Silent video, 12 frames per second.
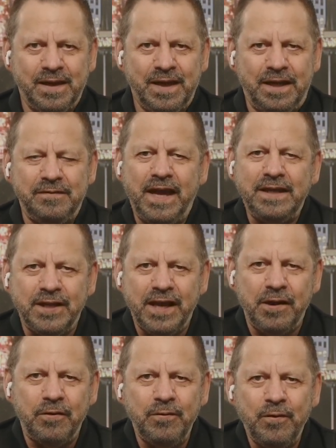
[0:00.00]
And that's
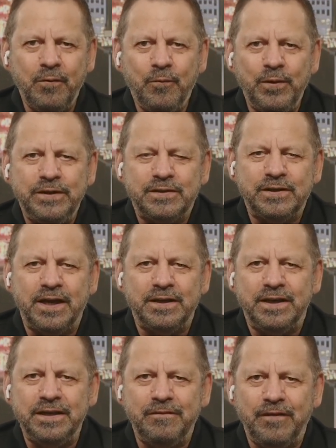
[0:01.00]
how we
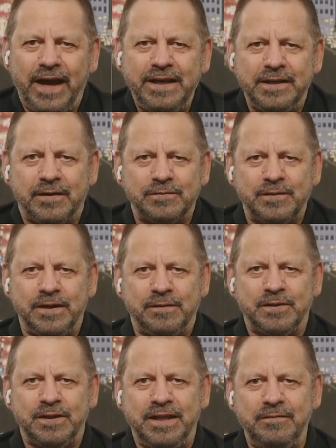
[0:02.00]
suddenly find
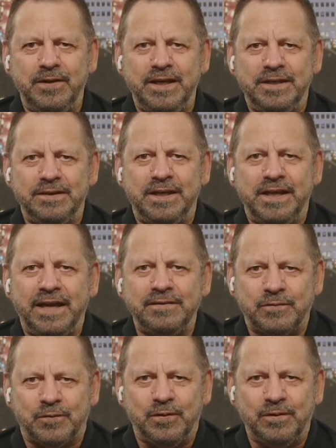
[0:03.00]
ourselves living in the
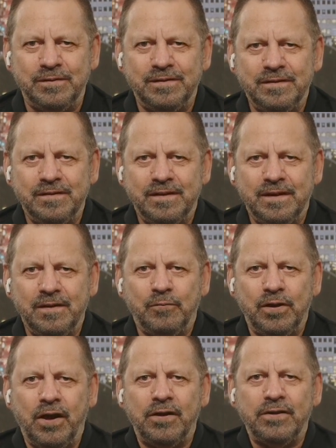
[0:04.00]
natural.
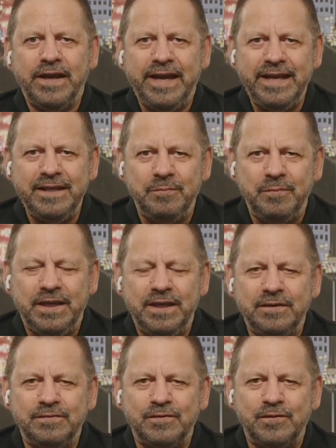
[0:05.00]
Well, our enemy
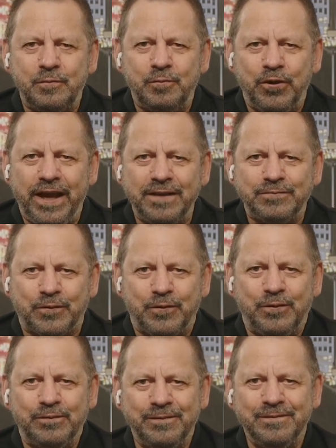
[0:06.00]
is supernatural.